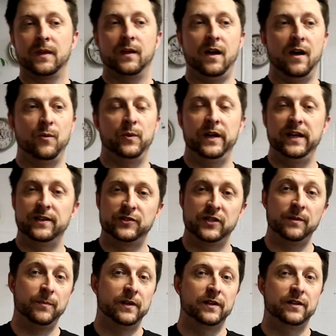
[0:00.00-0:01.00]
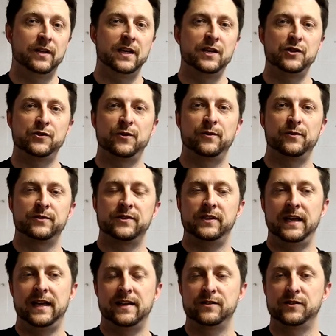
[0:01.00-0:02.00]
when he sent me the
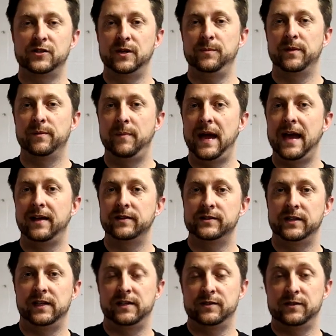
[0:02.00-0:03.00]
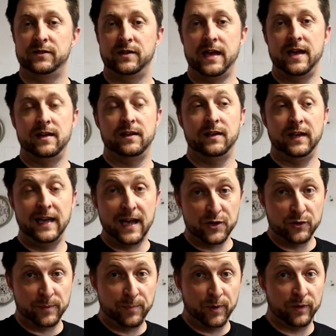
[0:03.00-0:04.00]
t-shirts and some of the magazines, that he
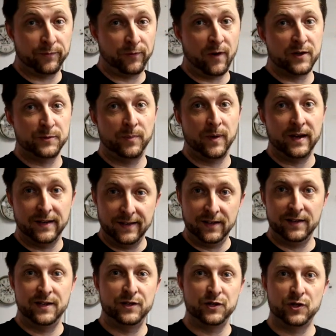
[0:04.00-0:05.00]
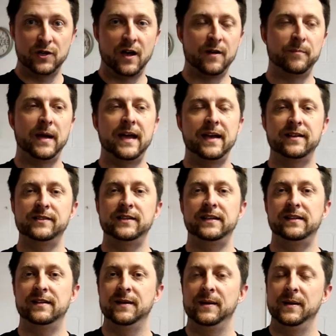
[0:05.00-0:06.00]
actually put Frostbite in his shop
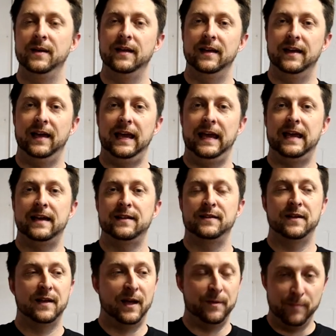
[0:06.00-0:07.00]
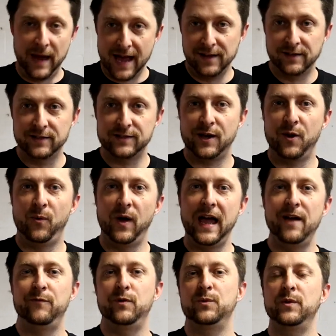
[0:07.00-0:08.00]
magazine, and I'm mad because I don't
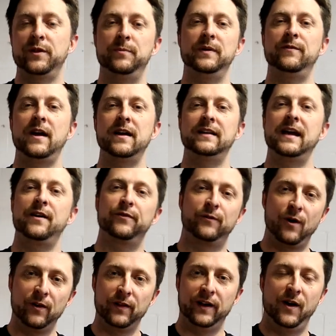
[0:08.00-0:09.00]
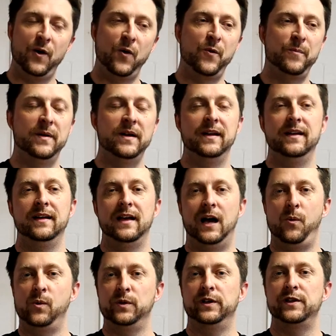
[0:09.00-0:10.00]
have one with me right now. They're all at home.
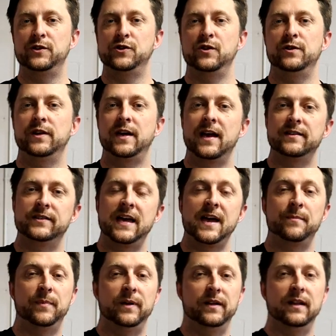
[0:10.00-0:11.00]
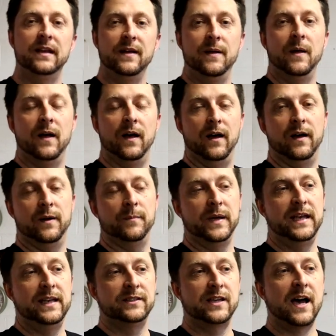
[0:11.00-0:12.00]
I wanted to show you guys that, but
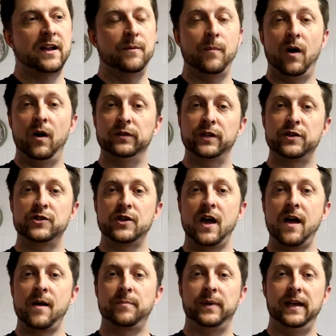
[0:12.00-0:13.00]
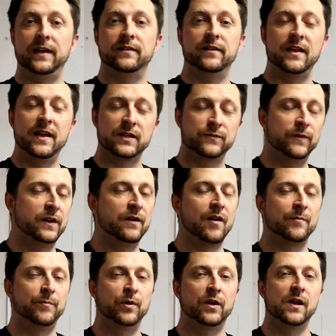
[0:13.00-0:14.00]
he's got them on the shop, and the next
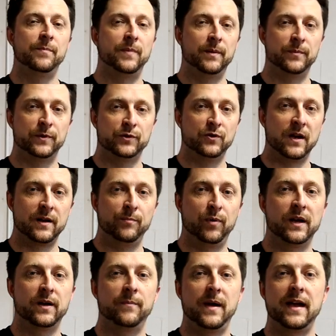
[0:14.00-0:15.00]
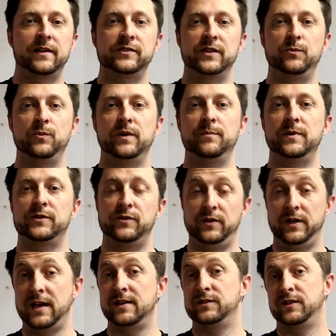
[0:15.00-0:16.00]
video I put up, I'm going to try to bring a magazine with me so
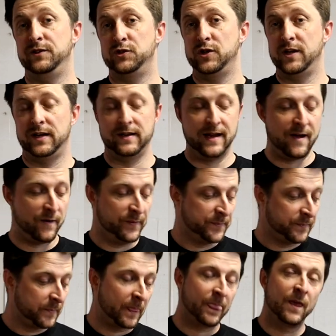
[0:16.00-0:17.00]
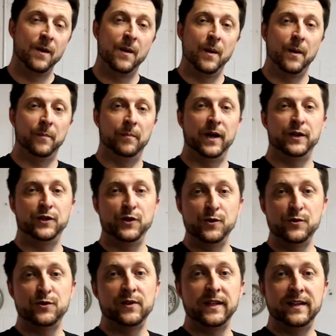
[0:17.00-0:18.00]
you guys can check it out. But
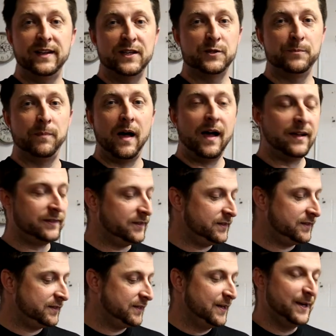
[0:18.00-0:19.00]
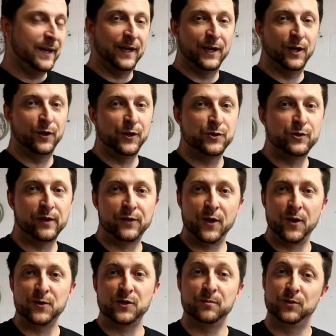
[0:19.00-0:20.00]
usually in his boxes, he'll usually
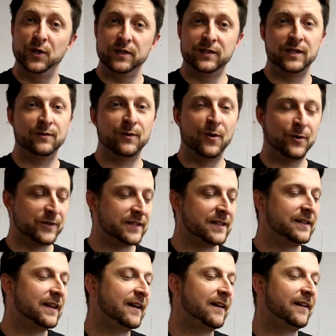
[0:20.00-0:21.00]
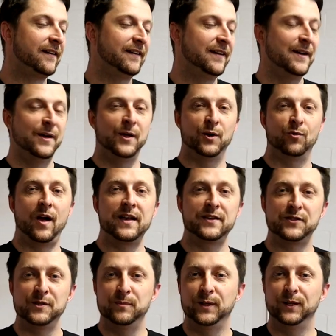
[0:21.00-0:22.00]
throw some Tootsie Rolls in there,
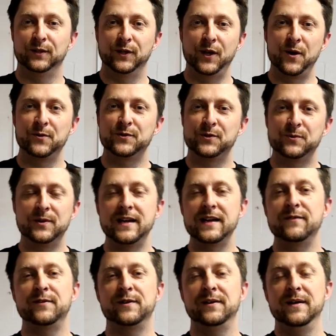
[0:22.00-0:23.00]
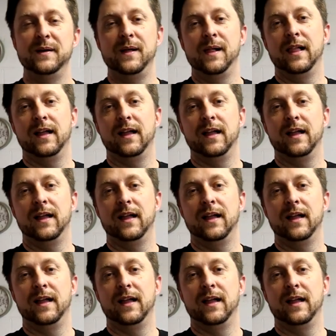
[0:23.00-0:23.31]
write some little notes or whatever.